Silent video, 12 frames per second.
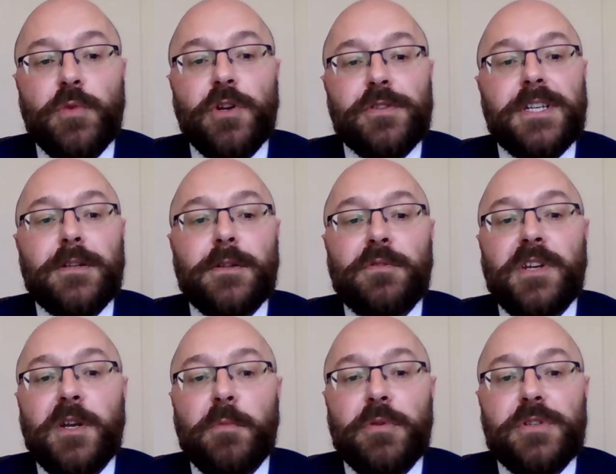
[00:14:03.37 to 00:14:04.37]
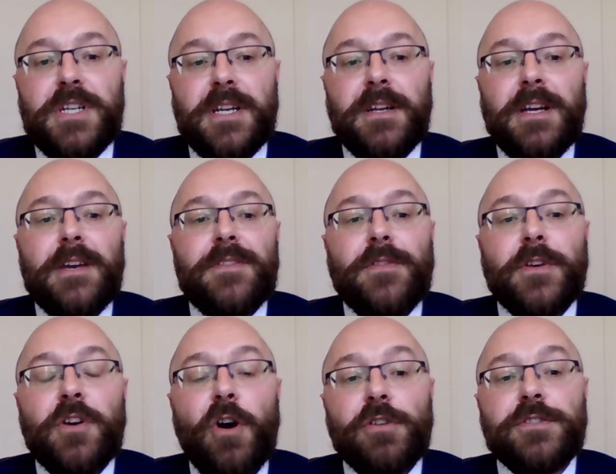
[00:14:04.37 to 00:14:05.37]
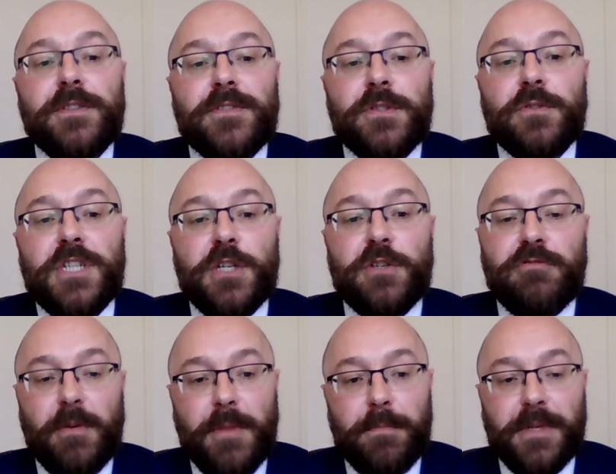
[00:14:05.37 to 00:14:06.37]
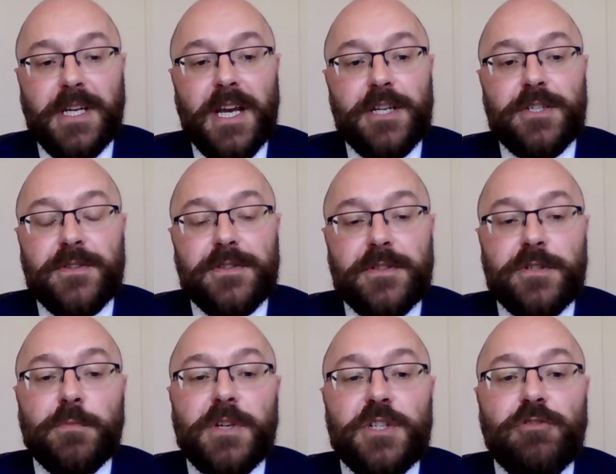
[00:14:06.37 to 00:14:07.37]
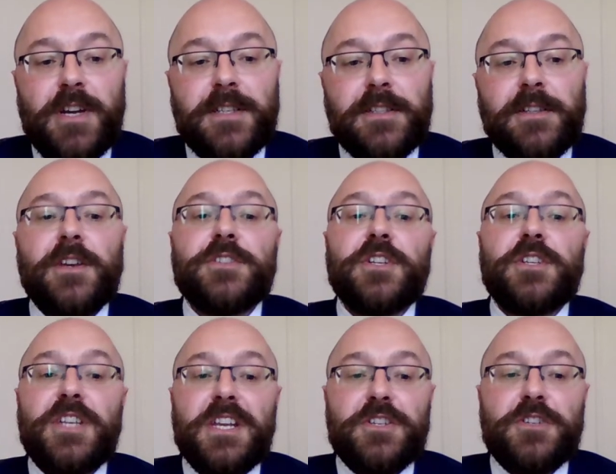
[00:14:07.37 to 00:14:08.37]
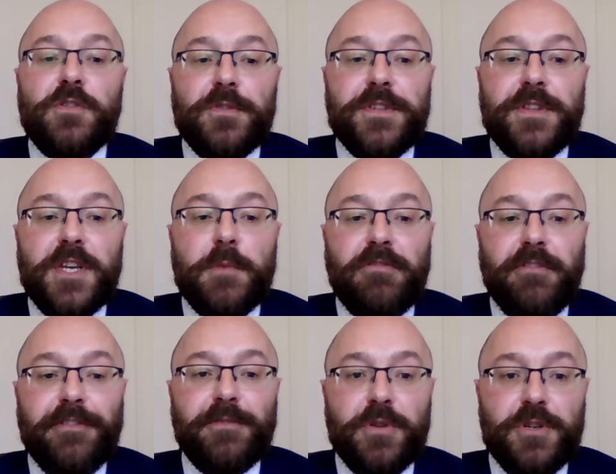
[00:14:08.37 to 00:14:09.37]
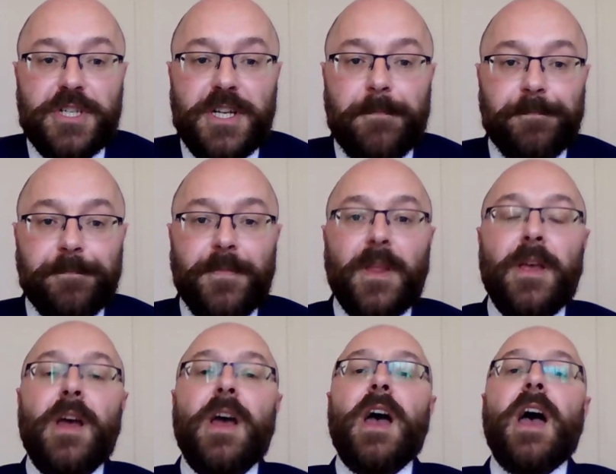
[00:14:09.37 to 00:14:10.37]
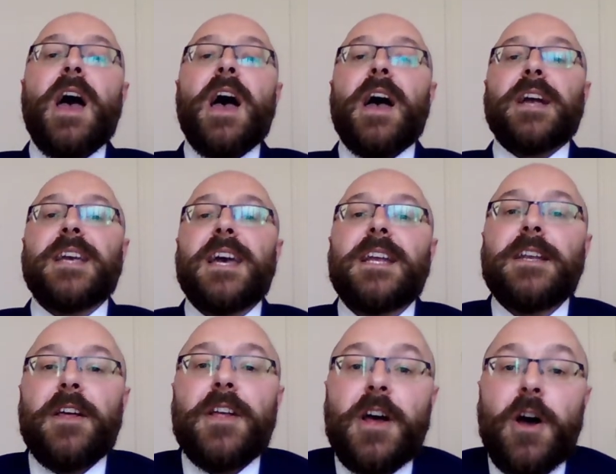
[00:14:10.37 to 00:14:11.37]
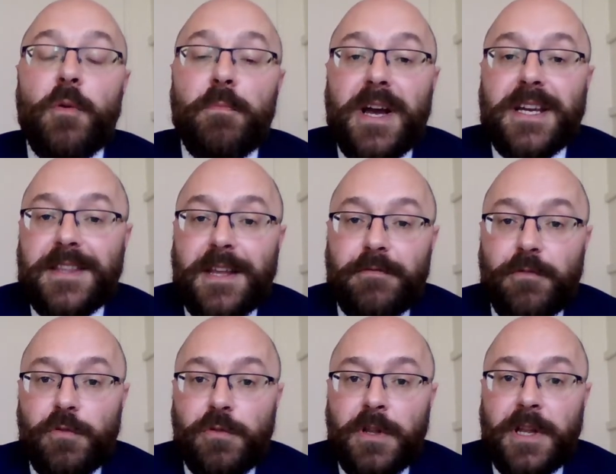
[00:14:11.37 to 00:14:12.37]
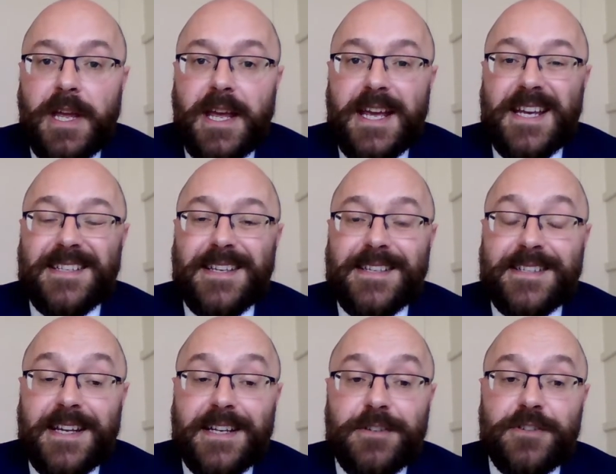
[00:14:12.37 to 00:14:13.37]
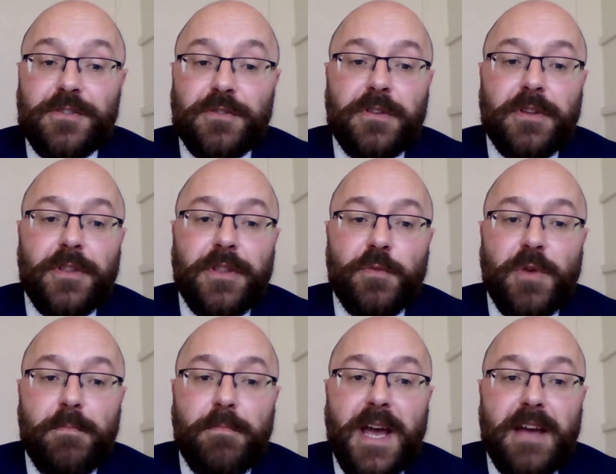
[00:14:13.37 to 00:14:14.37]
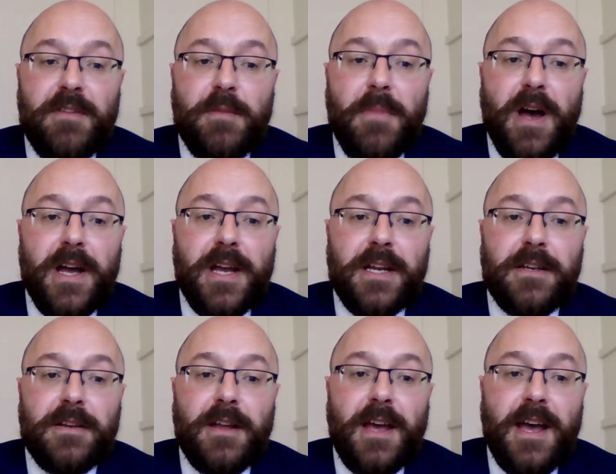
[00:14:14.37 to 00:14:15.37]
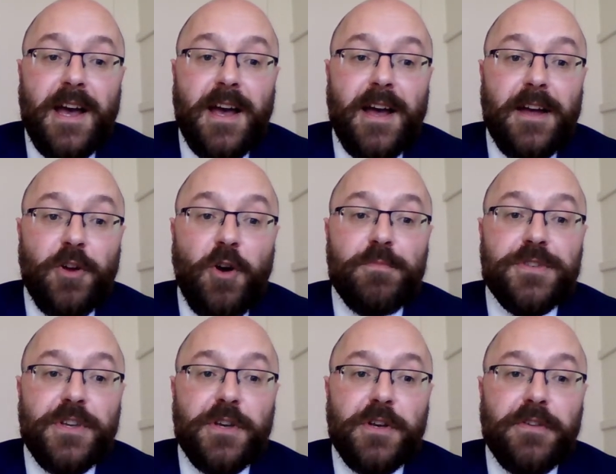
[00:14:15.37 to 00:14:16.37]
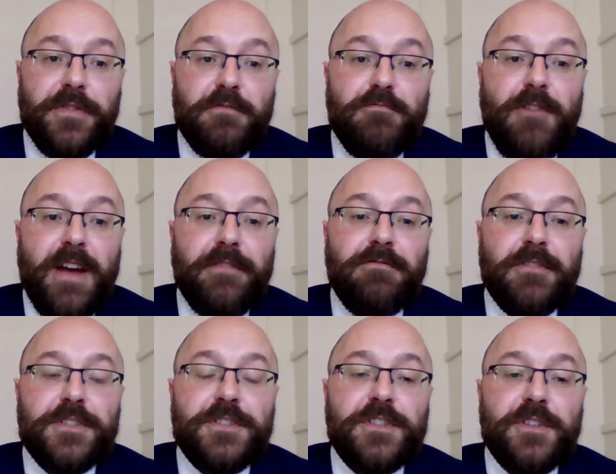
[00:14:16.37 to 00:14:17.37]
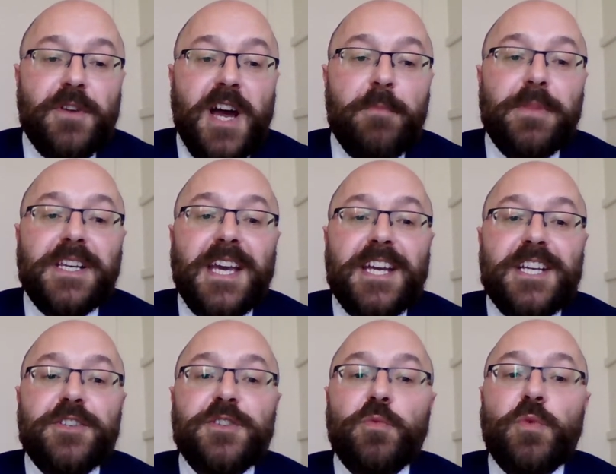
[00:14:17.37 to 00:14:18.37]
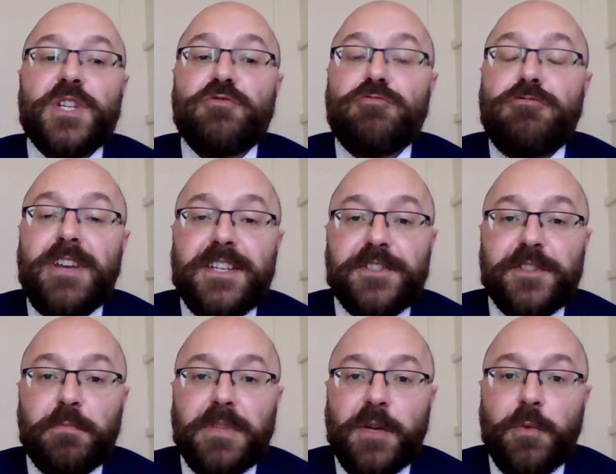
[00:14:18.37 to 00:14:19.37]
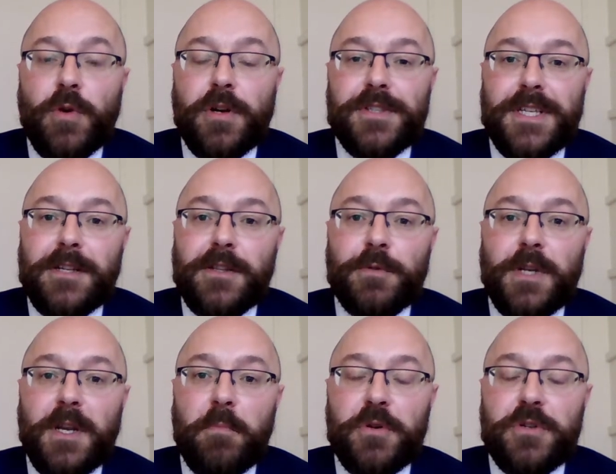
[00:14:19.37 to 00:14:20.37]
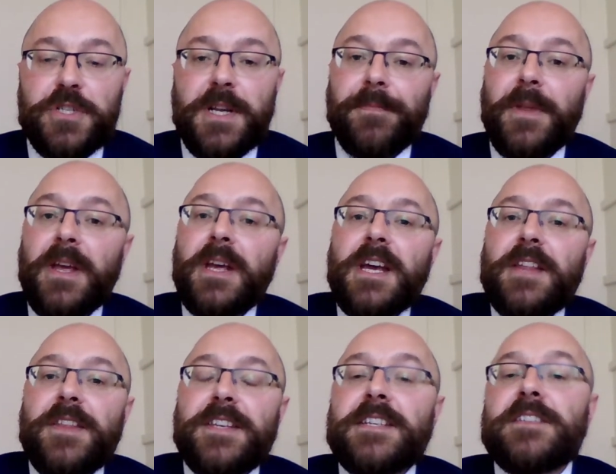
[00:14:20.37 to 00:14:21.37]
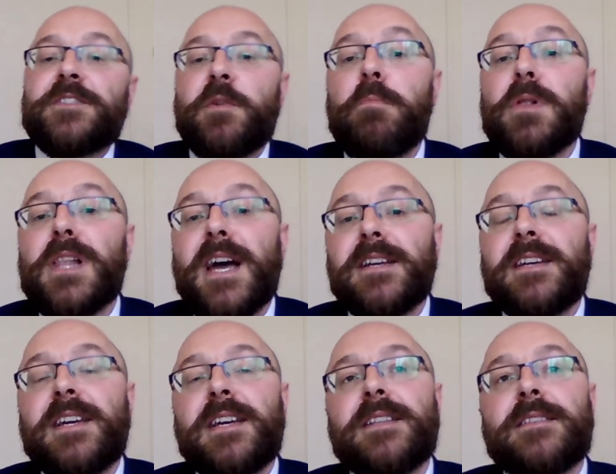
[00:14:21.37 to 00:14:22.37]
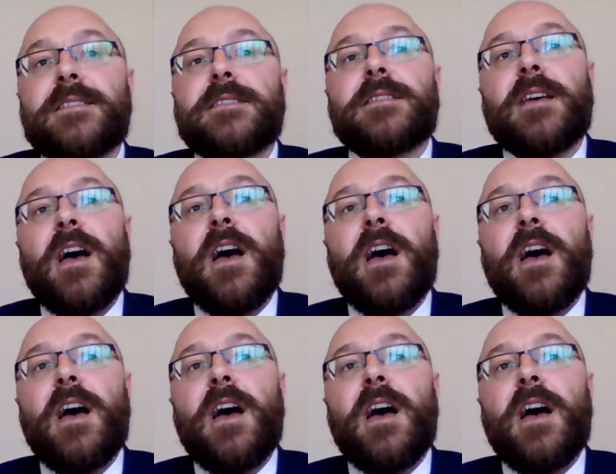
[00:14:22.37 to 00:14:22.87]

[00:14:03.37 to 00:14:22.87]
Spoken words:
were not included in the budget, then the cost of such interim applications shall be treated as additional to the approved budget. Again, unpacking that rule, it's essential that we bear in mind and observe the reference to applications which reasonably weren't included in the budget. This isn't a blanket